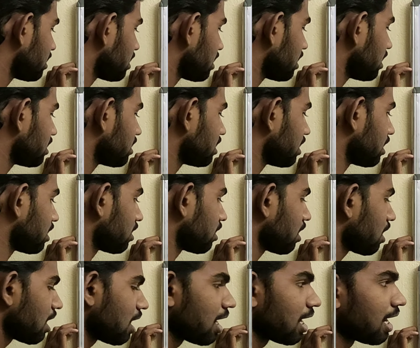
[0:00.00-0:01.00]
is
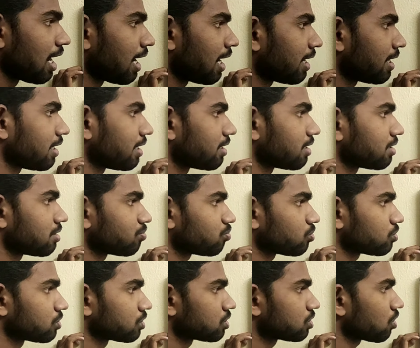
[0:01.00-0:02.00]
increasing, and uh,
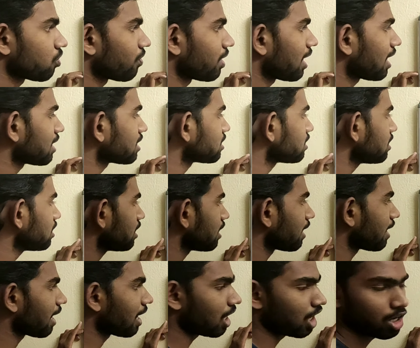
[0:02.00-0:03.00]
so
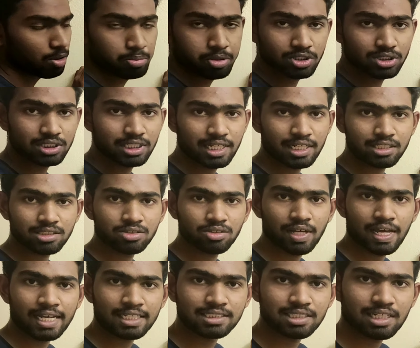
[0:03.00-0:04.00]
velocity opposite direction
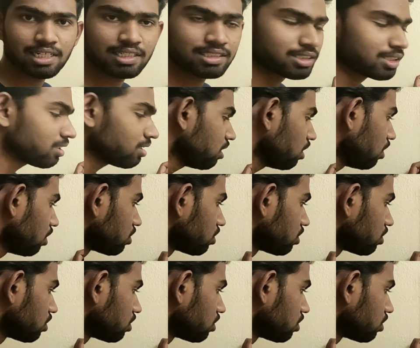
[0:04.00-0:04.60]
of acceleration.